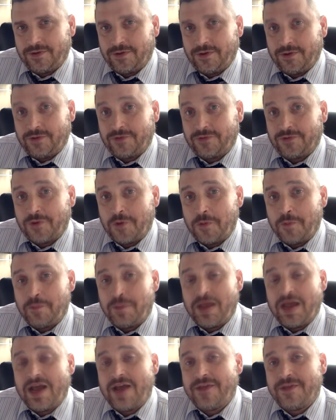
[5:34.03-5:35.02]
So,
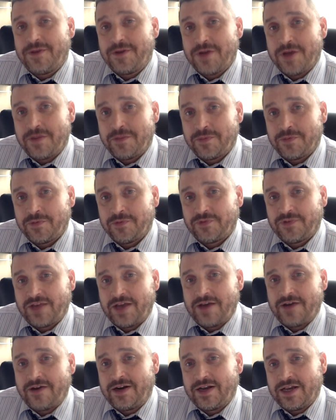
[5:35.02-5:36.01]
by the numbers,
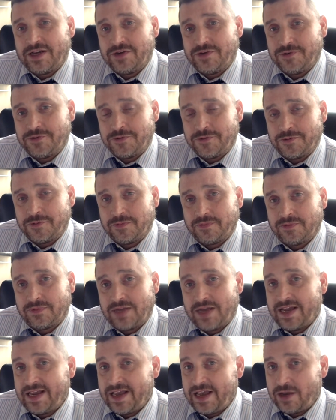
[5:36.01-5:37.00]
how did I do?
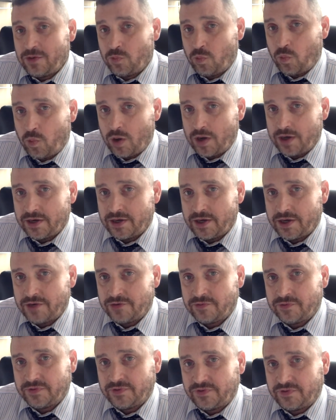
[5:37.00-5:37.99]
I had
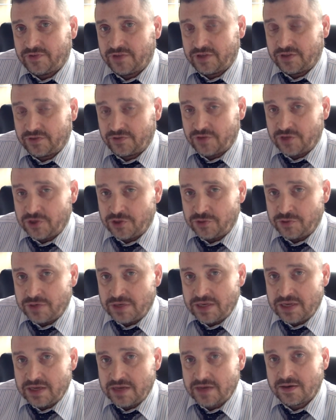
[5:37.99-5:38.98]
106
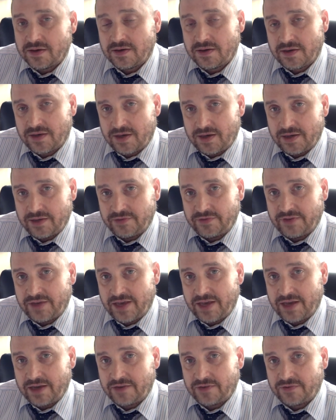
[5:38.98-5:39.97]
unique
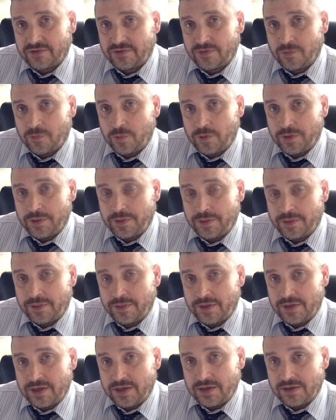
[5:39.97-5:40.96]
contacts with
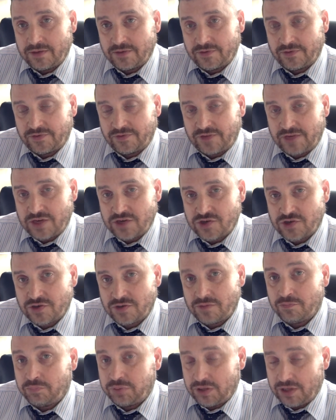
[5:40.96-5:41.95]
the
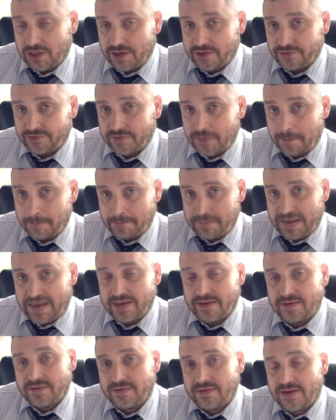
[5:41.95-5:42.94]
station plus
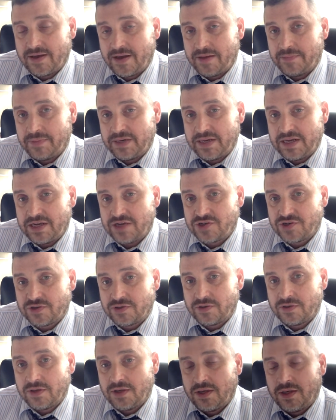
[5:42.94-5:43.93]
band
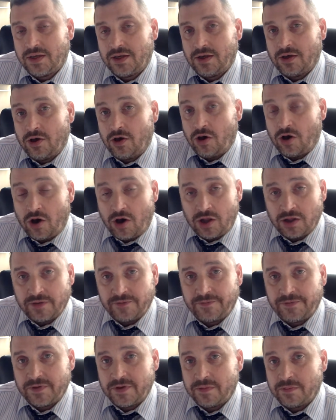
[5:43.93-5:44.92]
combination. All
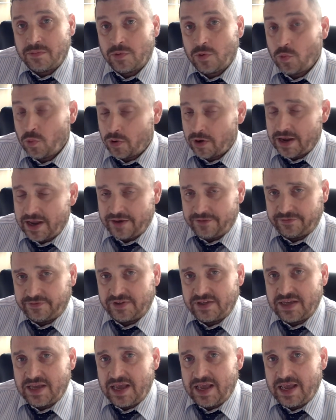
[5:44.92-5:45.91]
of them were
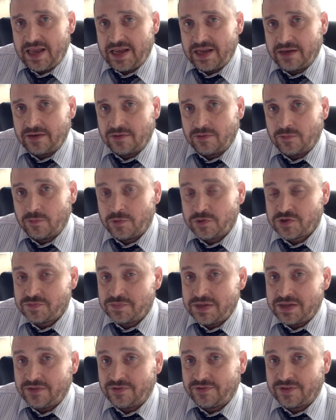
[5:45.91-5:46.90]
FT8, which
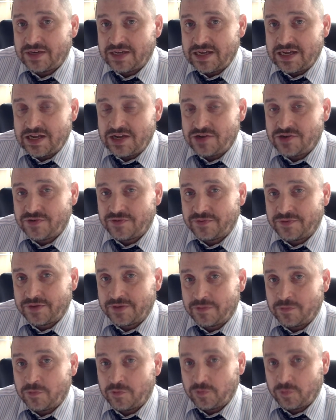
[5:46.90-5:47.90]
means that each of
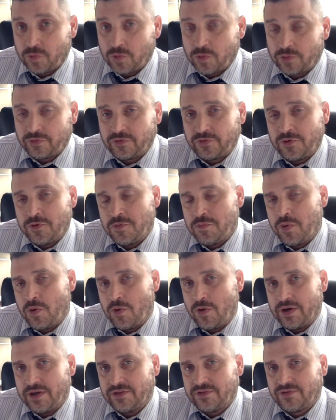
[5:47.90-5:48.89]
them was worth 2
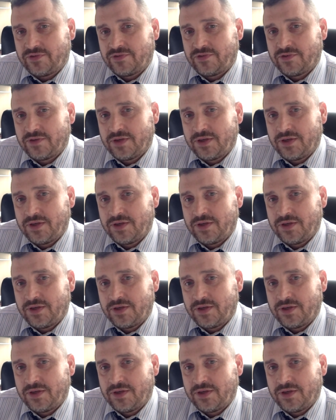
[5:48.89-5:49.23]
points.